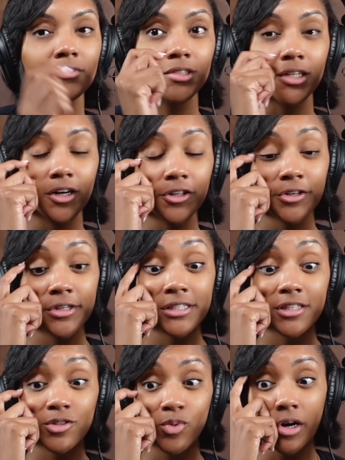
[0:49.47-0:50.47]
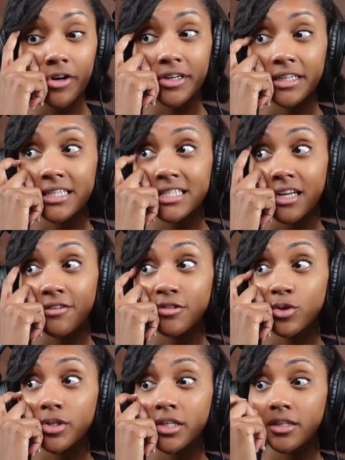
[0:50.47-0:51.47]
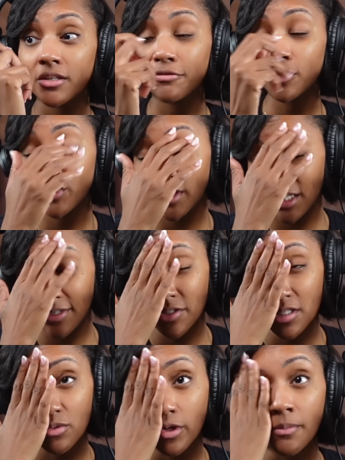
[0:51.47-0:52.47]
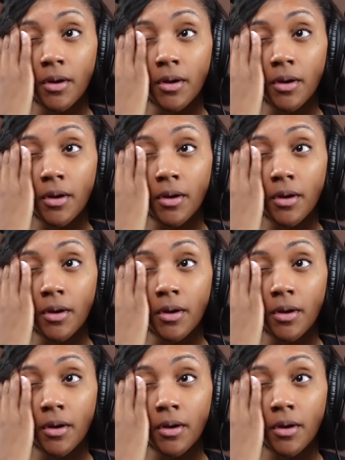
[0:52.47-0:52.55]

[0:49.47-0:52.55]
All there is is water and he's not fluid enough, fluid enough to swim.